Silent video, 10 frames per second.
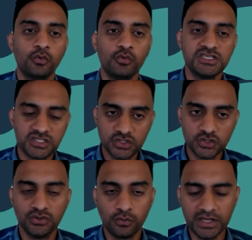we,
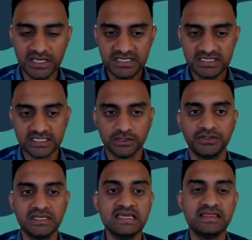stu- we
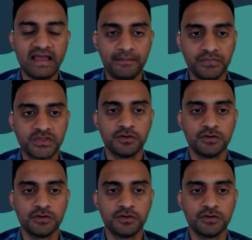still need them